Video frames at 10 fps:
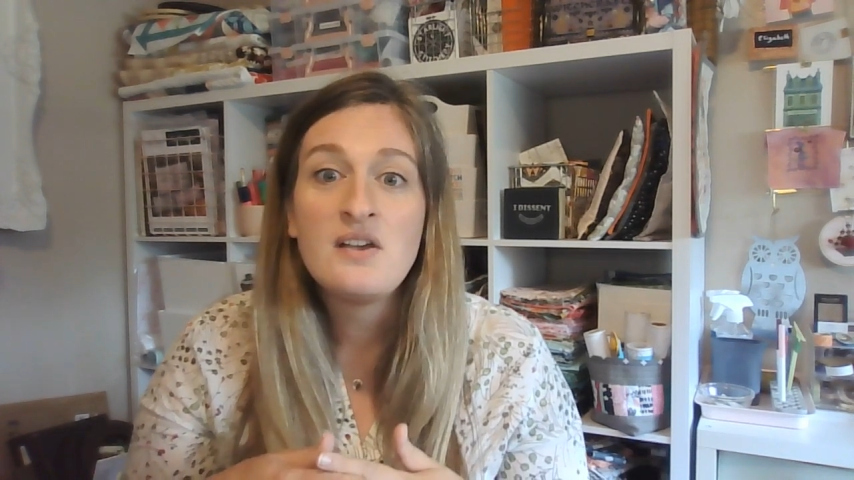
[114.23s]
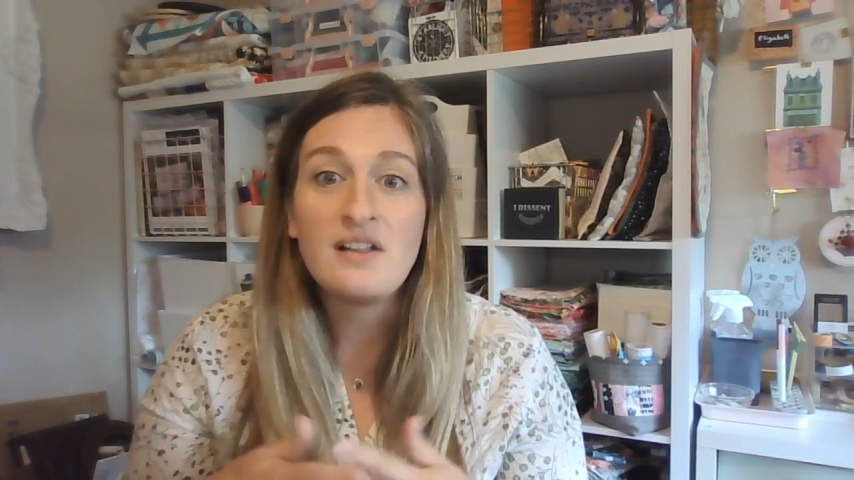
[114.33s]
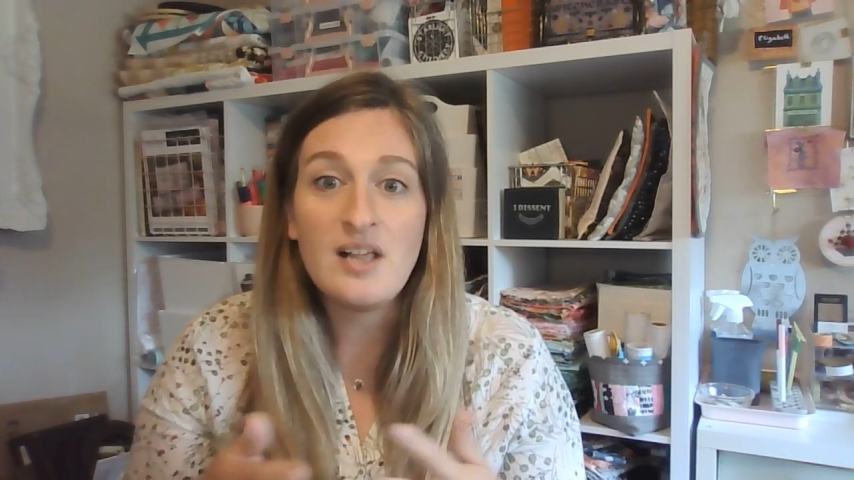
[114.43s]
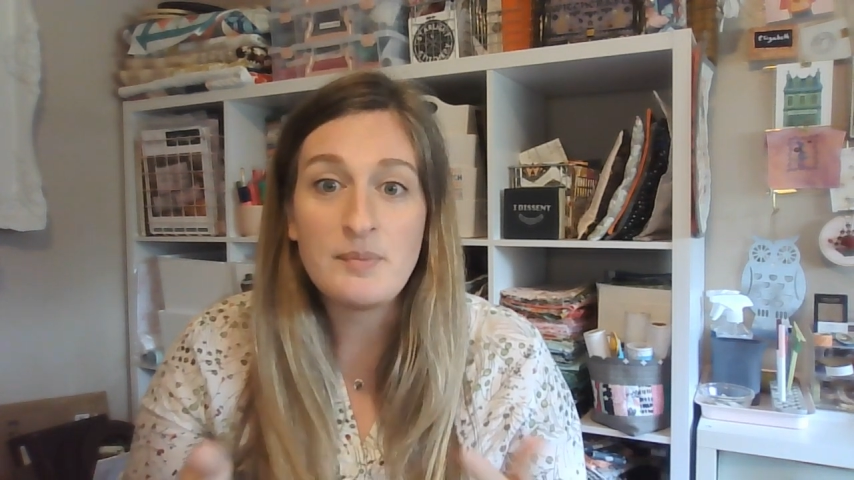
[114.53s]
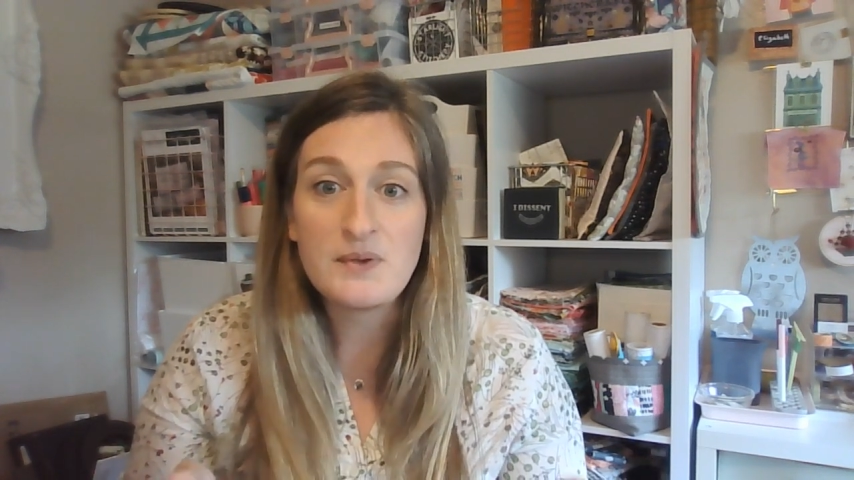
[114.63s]

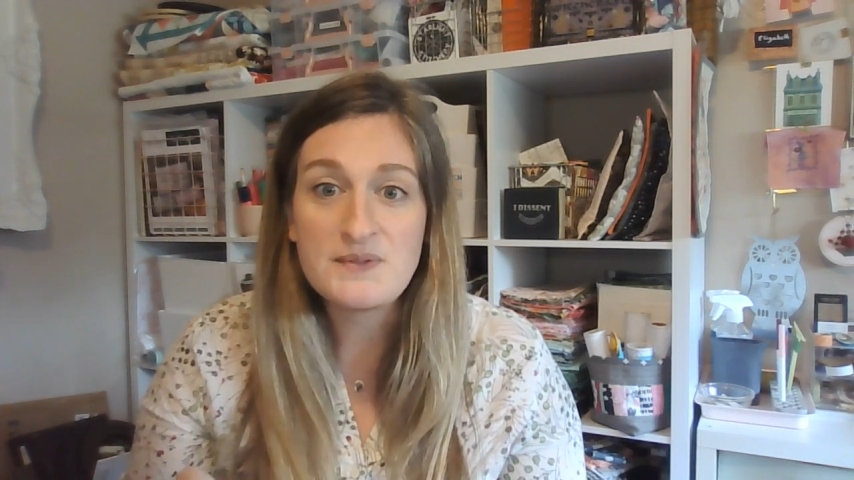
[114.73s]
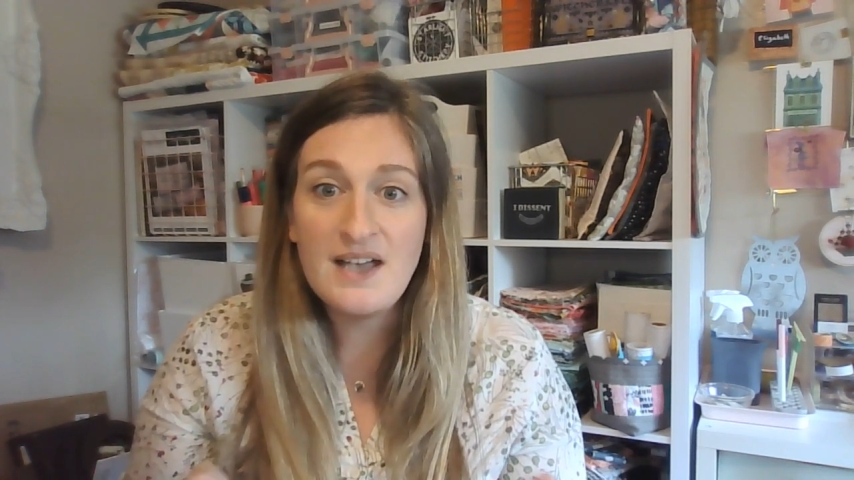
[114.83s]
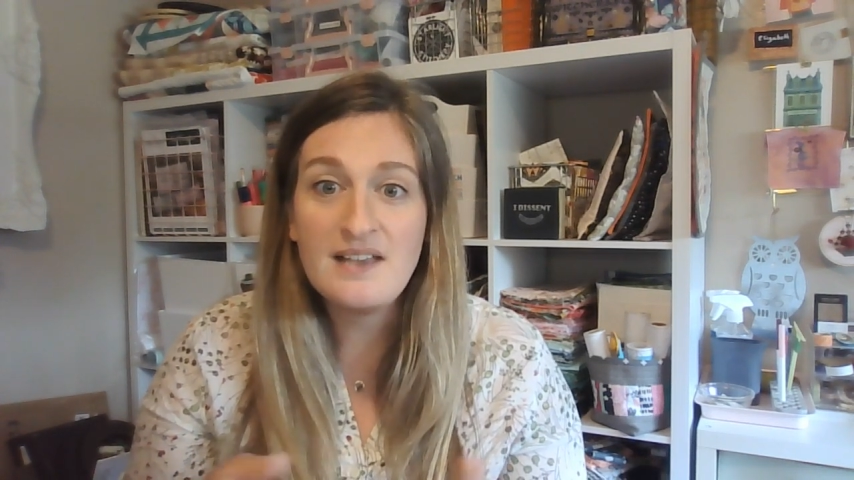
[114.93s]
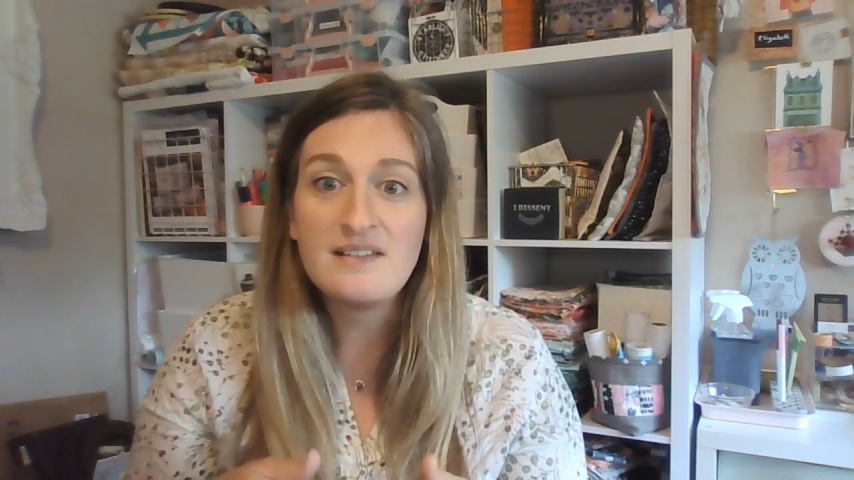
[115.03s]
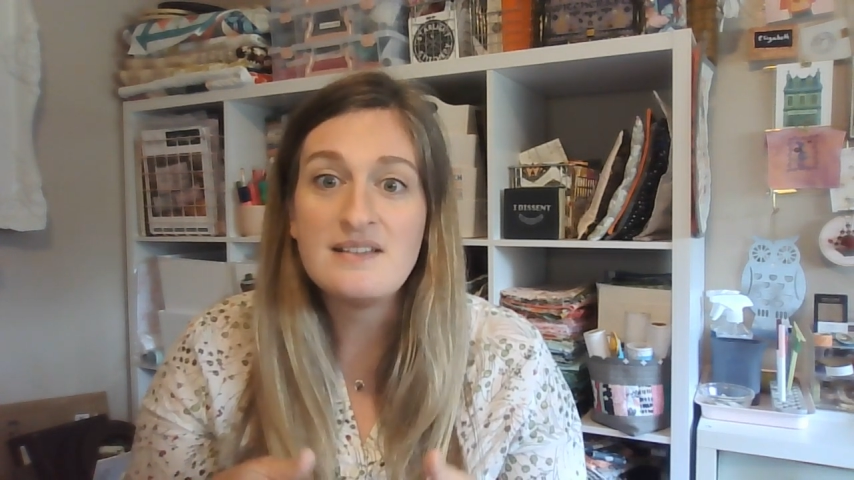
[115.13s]
Galapagos
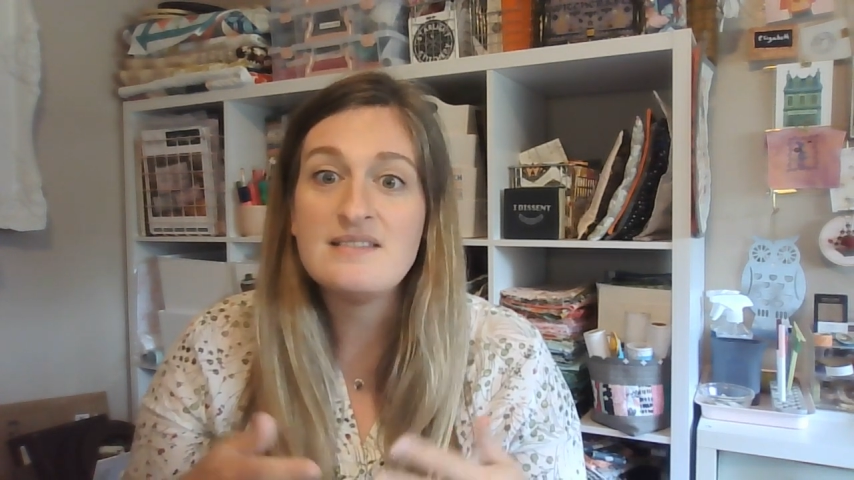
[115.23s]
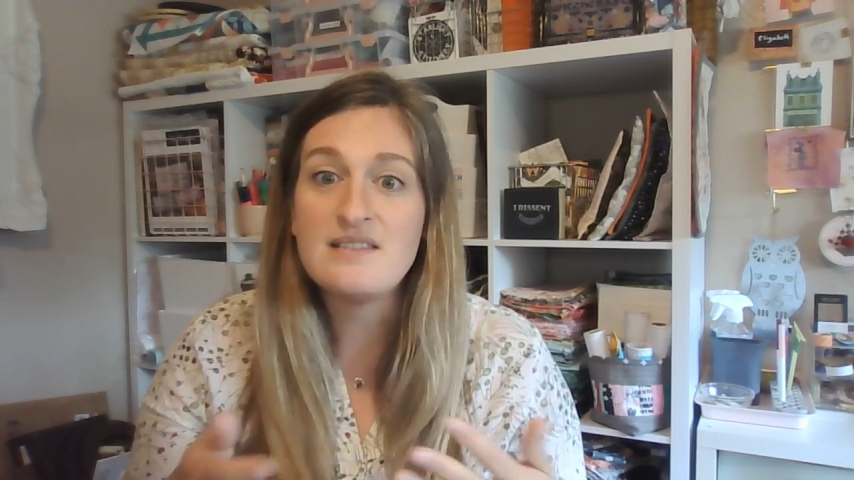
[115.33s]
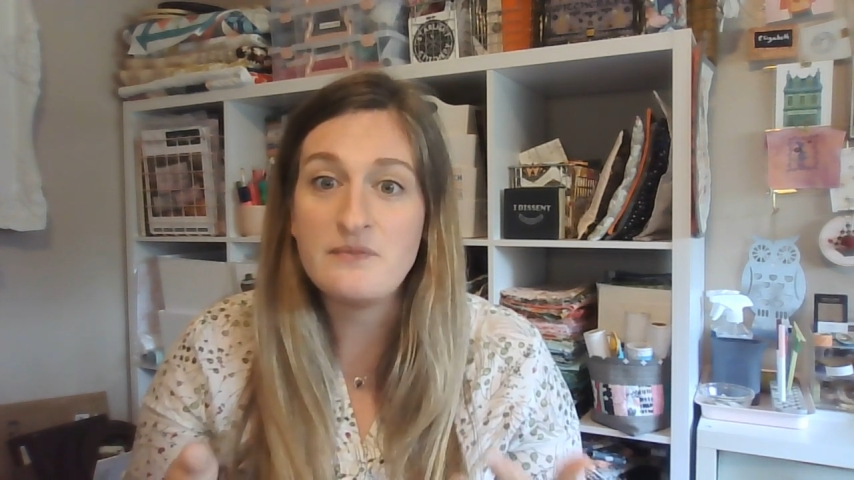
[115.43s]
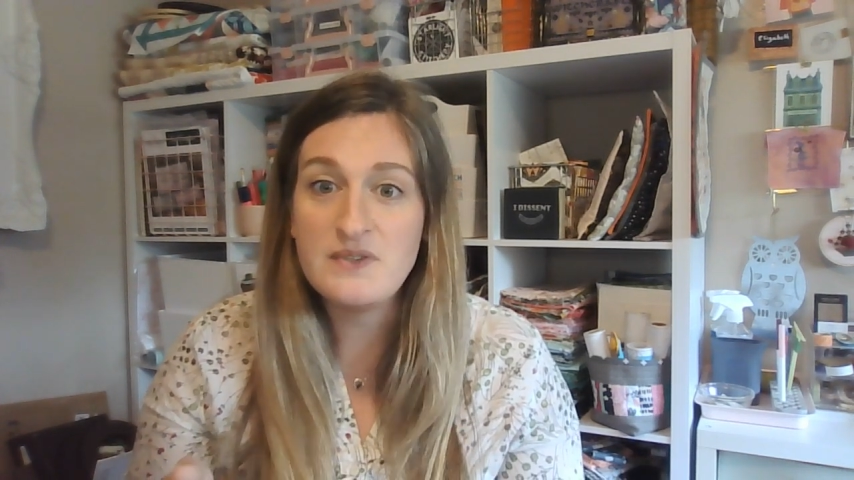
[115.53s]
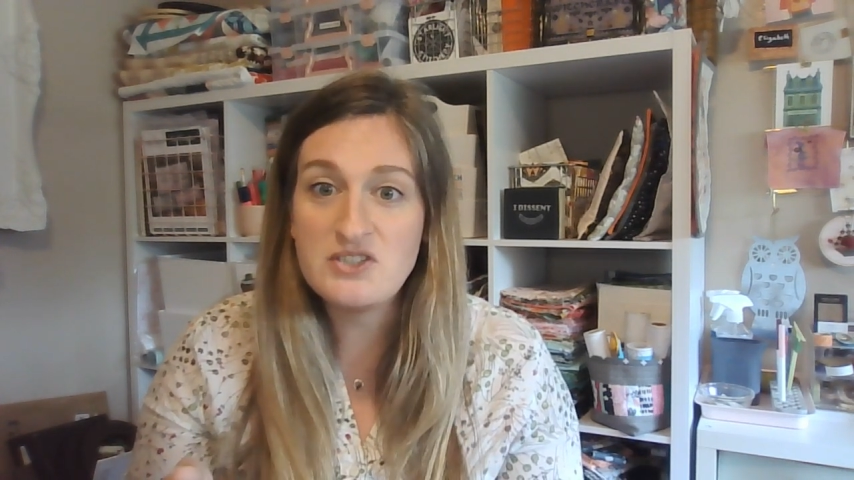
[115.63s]
Islands,
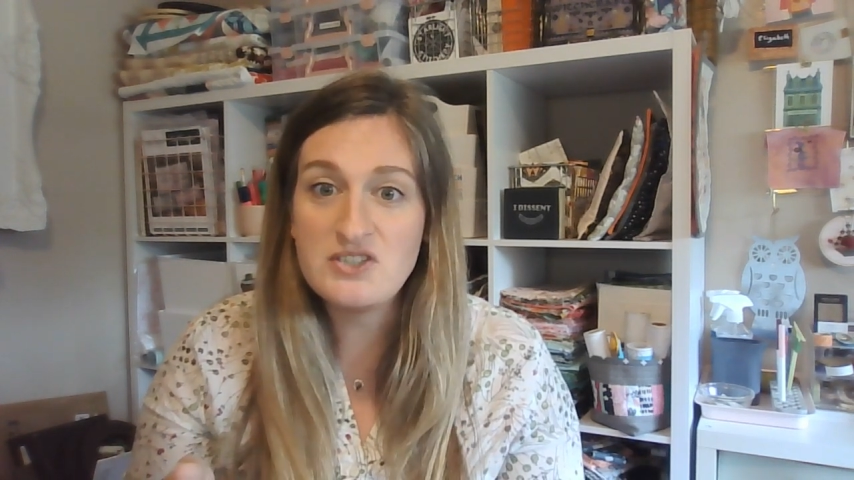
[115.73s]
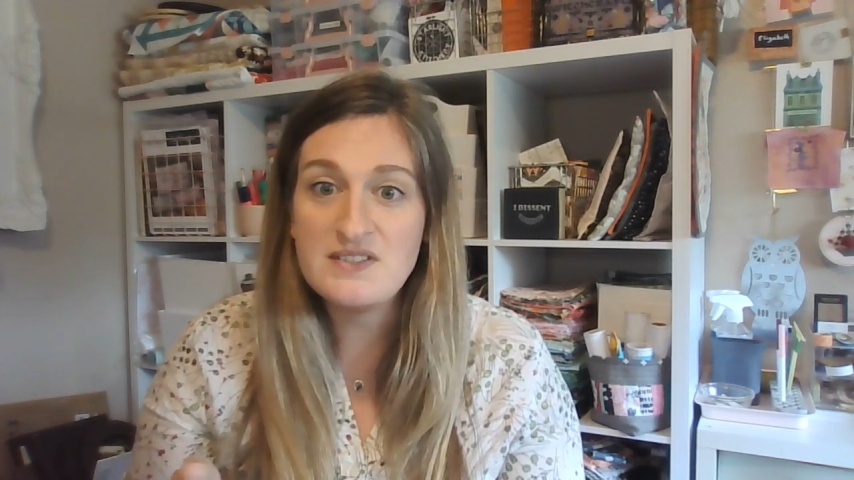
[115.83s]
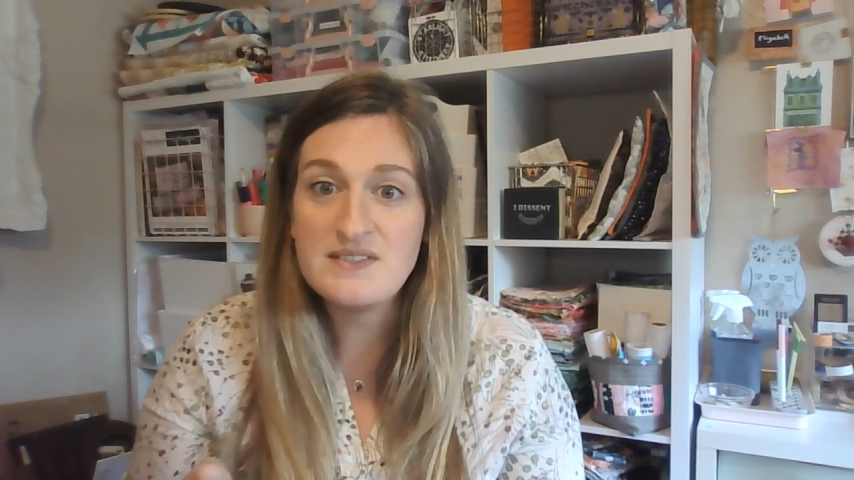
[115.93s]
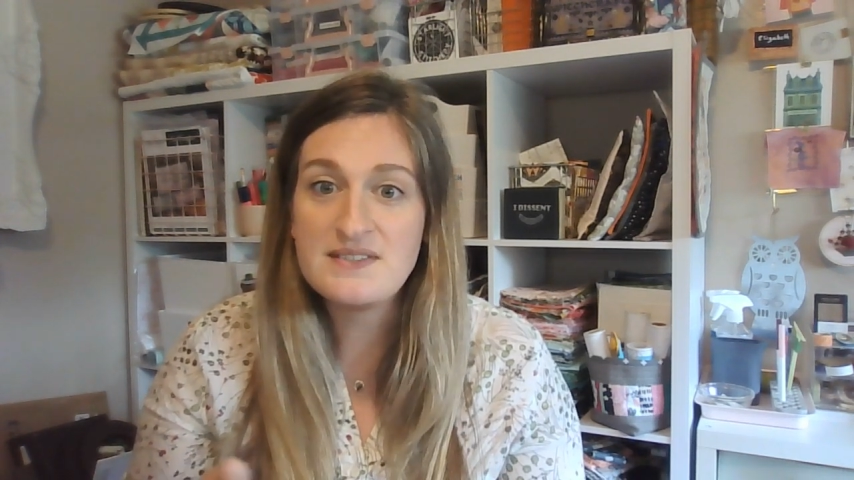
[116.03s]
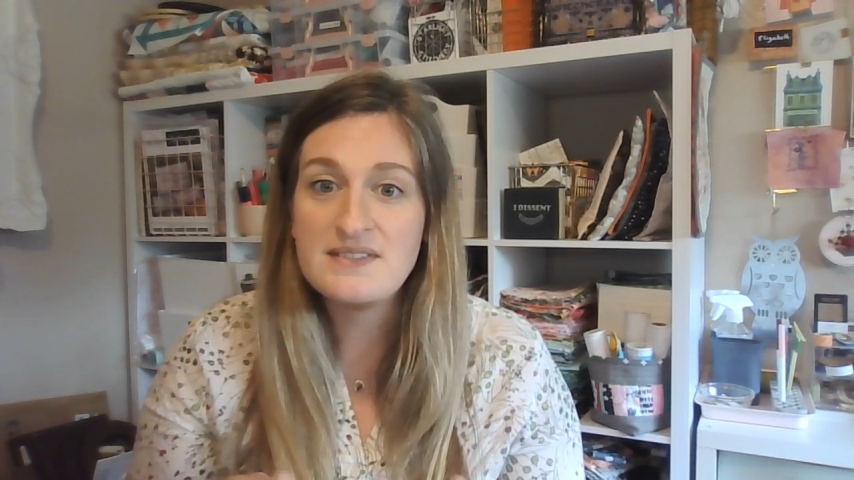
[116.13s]
the
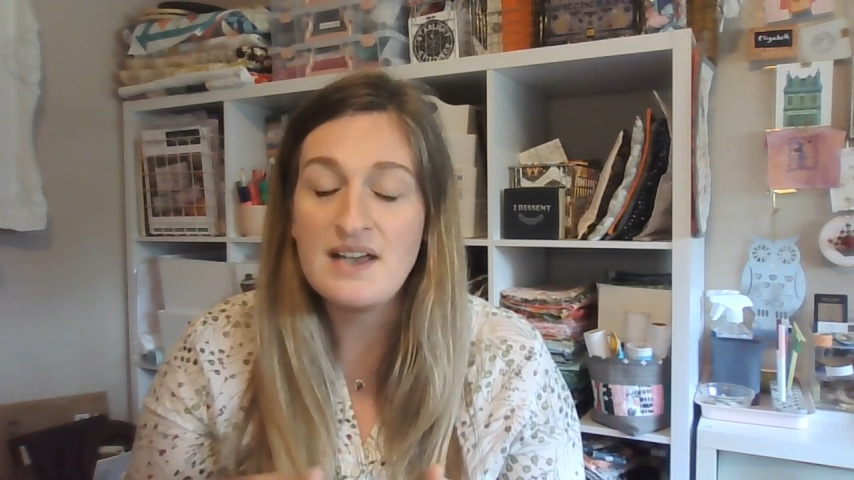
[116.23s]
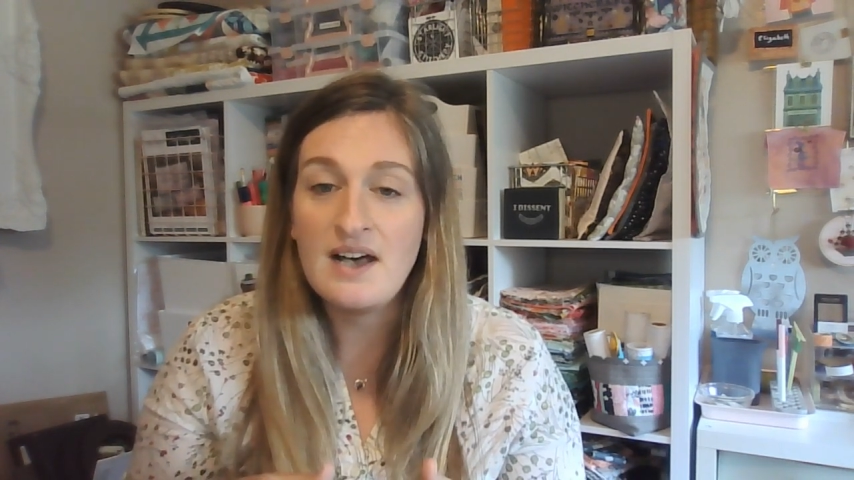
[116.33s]
finches.